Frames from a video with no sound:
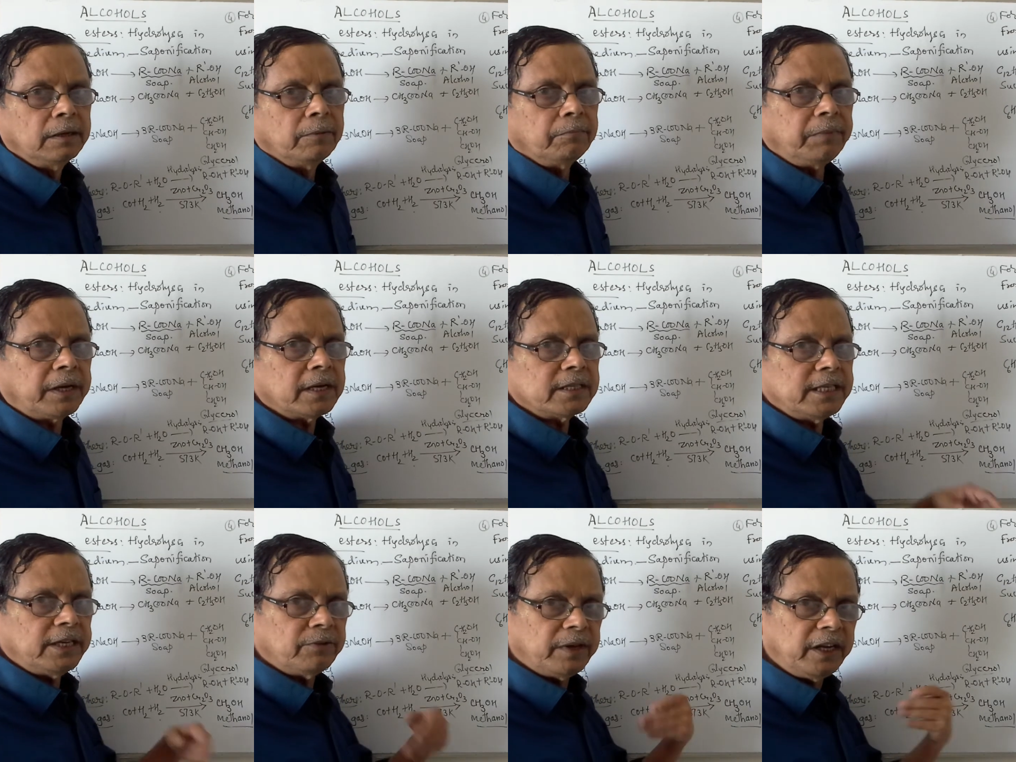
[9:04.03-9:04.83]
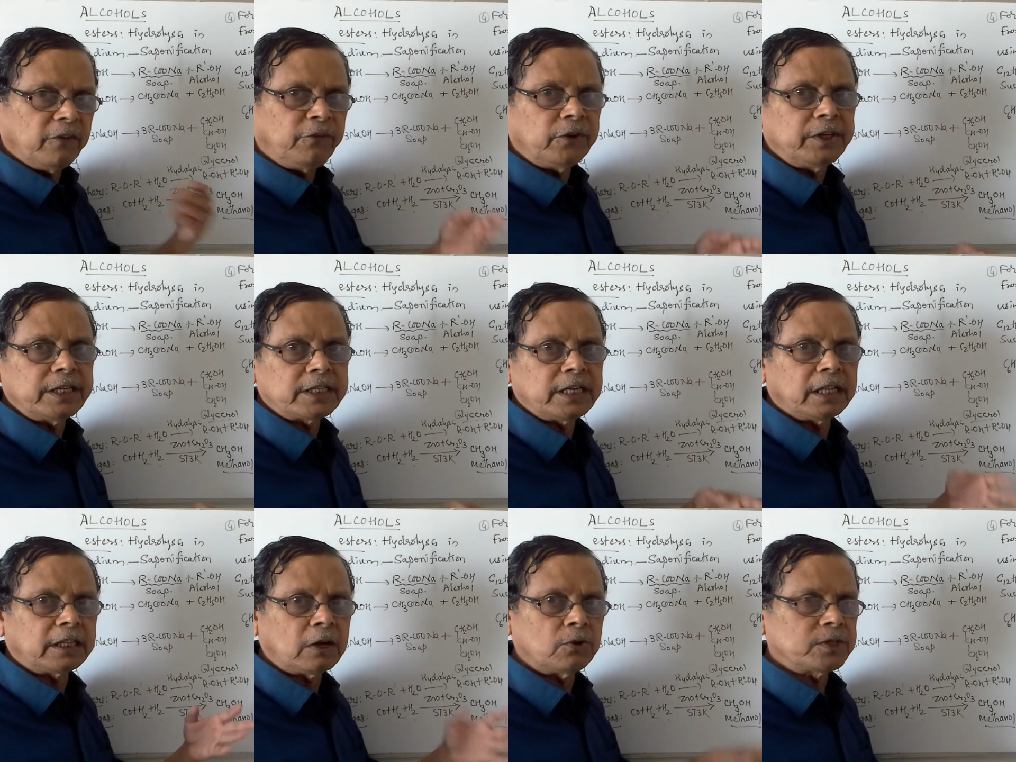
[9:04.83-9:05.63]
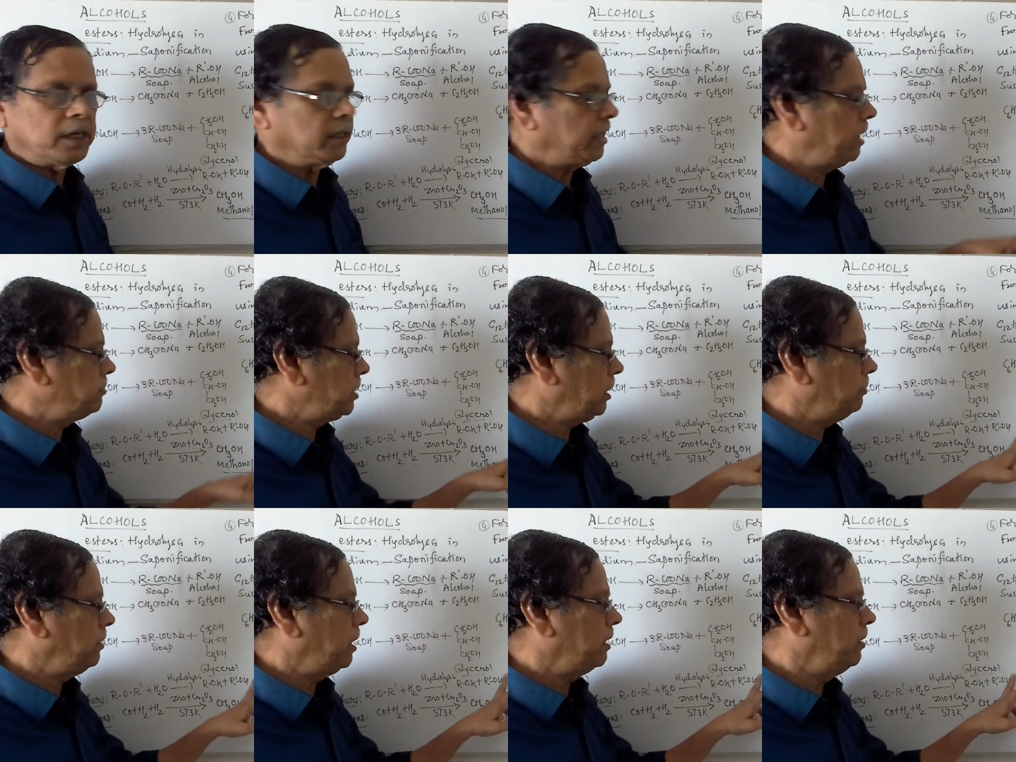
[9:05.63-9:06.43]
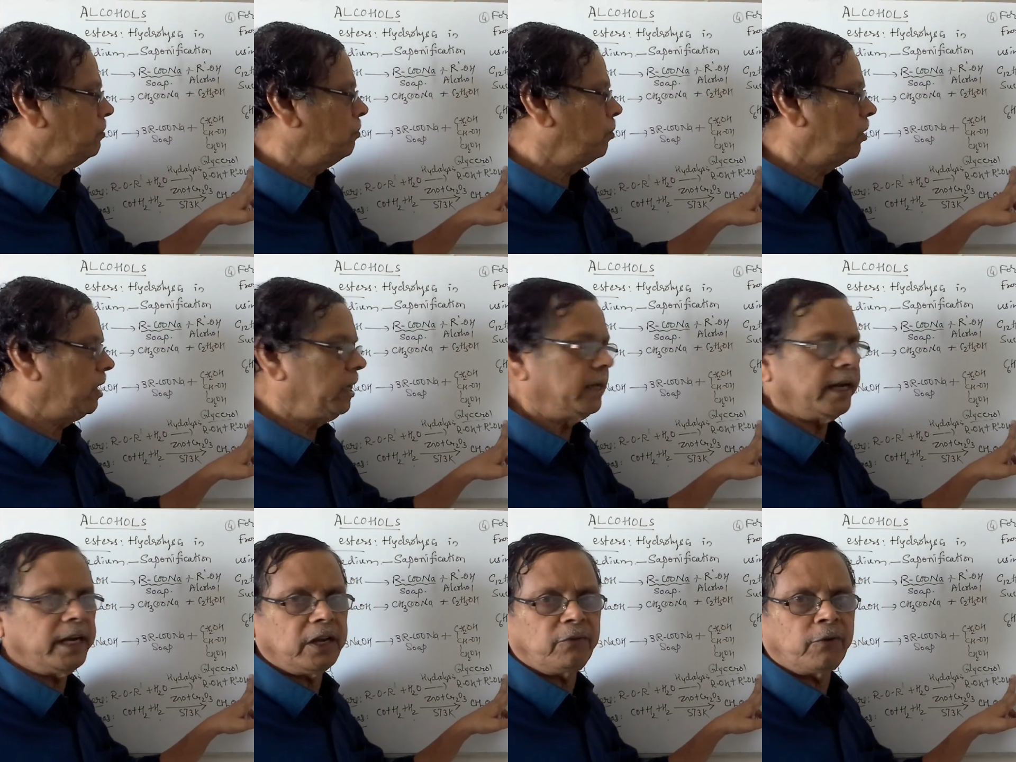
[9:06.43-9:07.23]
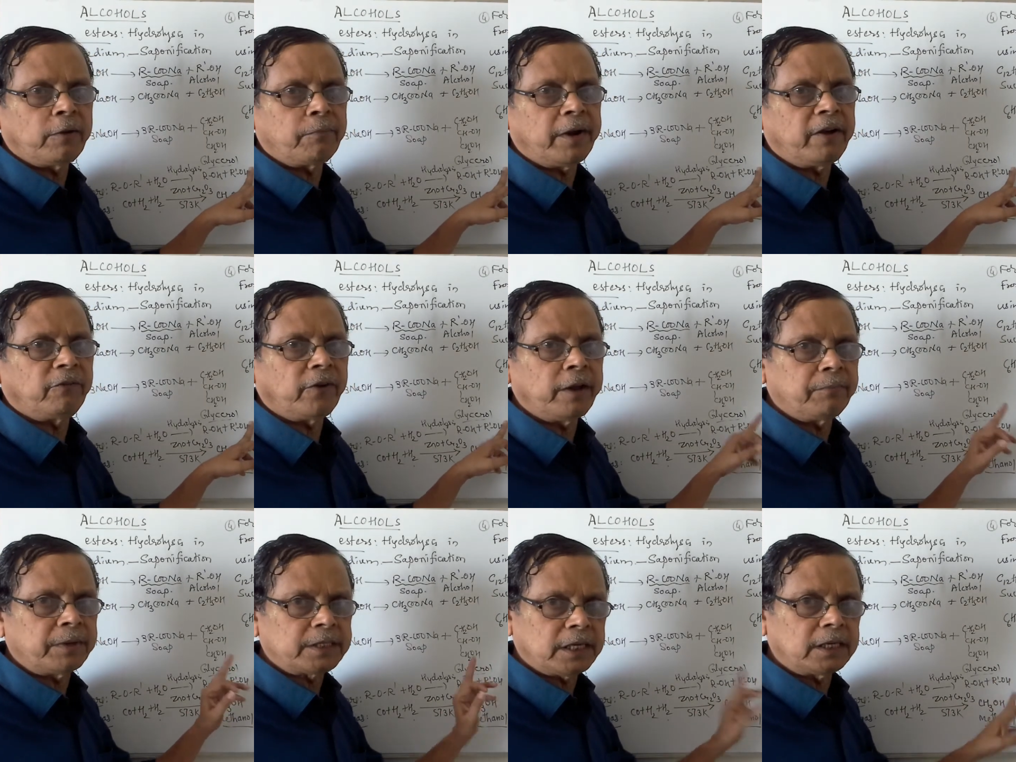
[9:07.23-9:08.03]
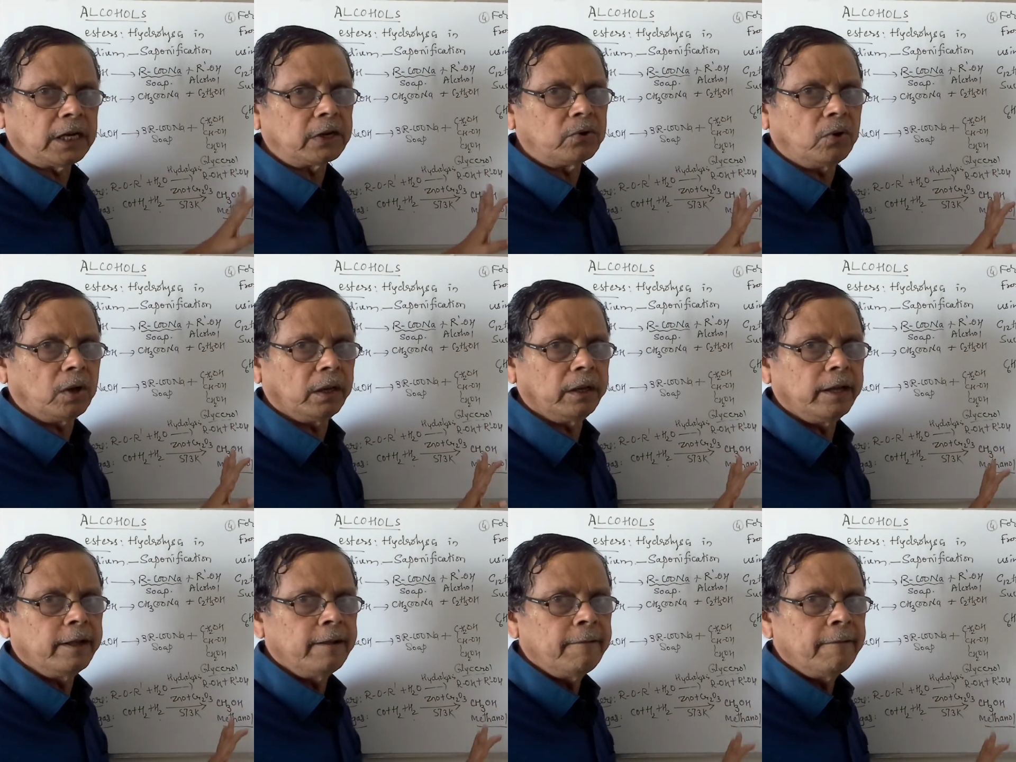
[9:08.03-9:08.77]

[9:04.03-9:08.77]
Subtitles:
because even if you distill 1000 times, it will give only 95.5% alcohol.